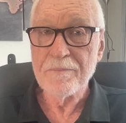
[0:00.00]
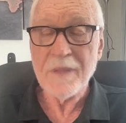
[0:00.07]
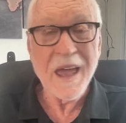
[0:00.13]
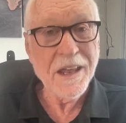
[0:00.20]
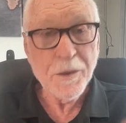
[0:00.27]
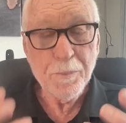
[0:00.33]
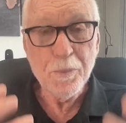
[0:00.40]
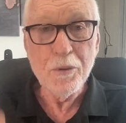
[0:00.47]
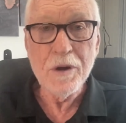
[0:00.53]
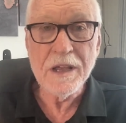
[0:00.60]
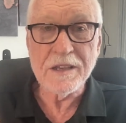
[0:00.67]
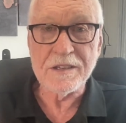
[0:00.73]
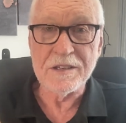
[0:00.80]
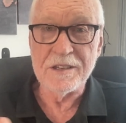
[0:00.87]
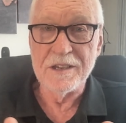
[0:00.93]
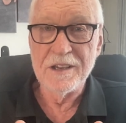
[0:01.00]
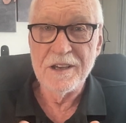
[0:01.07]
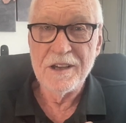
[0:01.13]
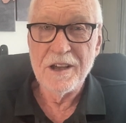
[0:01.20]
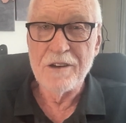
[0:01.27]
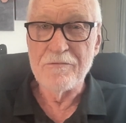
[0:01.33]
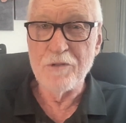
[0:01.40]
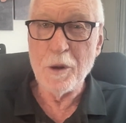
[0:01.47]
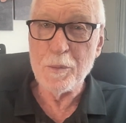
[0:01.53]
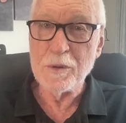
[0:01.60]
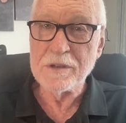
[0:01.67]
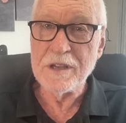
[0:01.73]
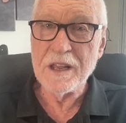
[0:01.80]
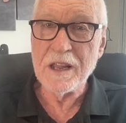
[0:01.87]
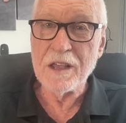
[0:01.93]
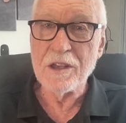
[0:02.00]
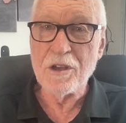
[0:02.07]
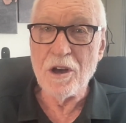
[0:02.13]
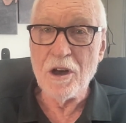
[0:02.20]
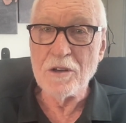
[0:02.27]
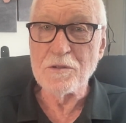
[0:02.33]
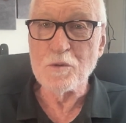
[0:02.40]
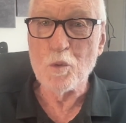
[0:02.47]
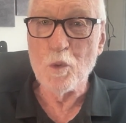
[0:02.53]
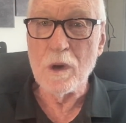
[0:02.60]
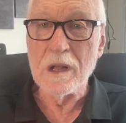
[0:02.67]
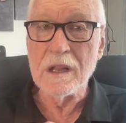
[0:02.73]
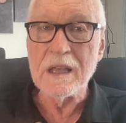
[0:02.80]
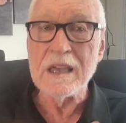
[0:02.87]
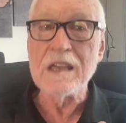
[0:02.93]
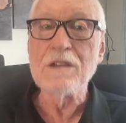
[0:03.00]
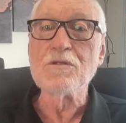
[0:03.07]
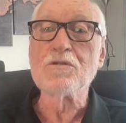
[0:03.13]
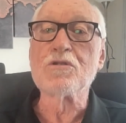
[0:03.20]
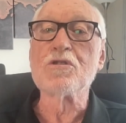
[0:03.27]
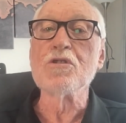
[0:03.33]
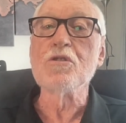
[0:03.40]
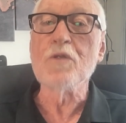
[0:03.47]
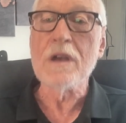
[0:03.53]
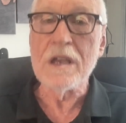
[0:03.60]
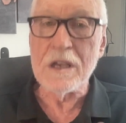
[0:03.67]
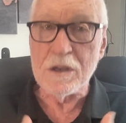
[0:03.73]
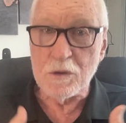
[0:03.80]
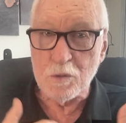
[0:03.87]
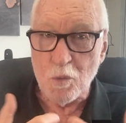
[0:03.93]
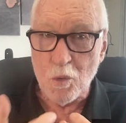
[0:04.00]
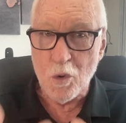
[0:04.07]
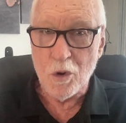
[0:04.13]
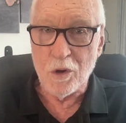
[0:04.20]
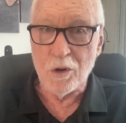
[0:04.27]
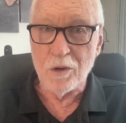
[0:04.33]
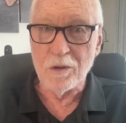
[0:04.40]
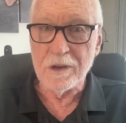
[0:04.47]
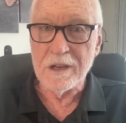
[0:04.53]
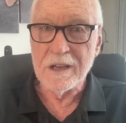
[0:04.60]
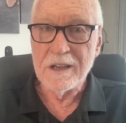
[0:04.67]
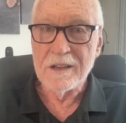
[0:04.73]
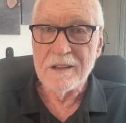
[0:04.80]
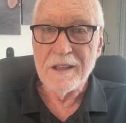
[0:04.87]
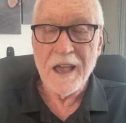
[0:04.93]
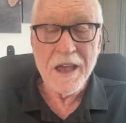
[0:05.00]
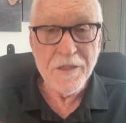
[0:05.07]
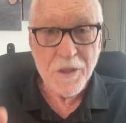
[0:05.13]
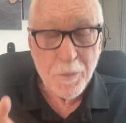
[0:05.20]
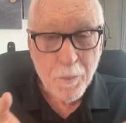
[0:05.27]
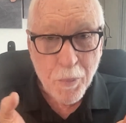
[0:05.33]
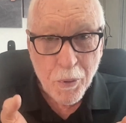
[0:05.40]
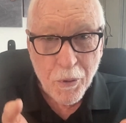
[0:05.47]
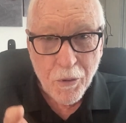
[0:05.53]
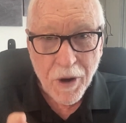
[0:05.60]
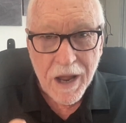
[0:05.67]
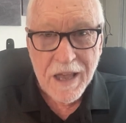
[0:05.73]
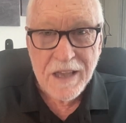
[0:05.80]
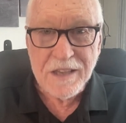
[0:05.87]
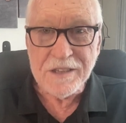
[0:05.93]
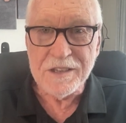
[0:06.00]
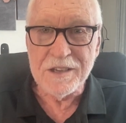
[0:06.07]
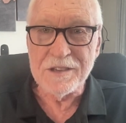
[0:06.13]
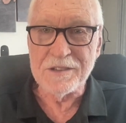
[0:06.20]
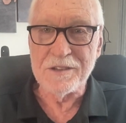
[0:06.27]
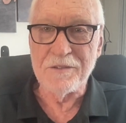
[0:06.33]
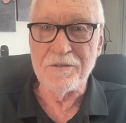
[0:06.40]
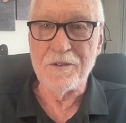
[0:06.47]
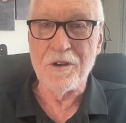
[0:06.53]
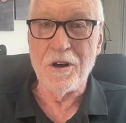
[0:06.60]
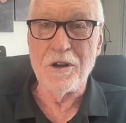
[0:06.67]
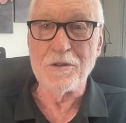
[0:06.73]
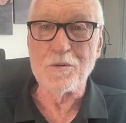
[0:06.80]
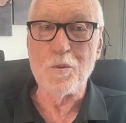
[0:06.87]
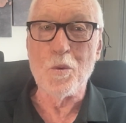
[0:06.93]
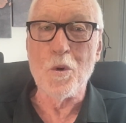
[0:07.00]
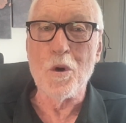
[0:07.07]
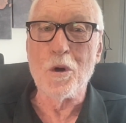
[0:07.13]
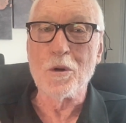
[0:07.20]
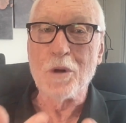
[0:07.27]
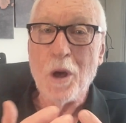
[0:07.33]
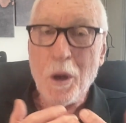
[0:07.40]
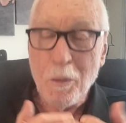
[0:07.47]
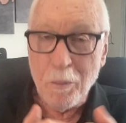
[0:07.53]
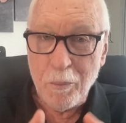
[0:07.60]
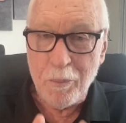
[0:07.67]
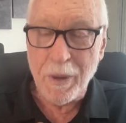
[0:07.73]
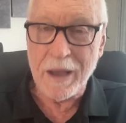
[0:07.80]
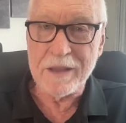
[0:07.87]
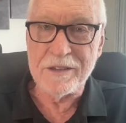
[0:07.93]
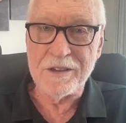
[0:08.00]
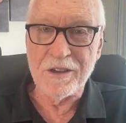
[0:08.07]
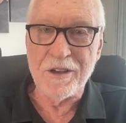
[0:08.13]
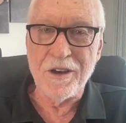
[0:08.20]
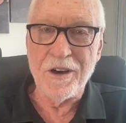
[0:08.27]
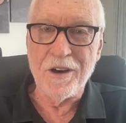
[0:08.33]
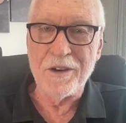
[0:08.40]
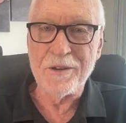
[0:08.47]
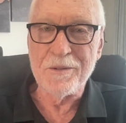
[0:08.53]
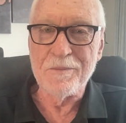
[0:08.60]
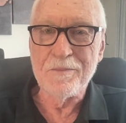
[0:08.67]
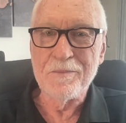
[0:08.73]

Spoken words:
and a priest, representing God's will into his world and the praises of God's world back to God.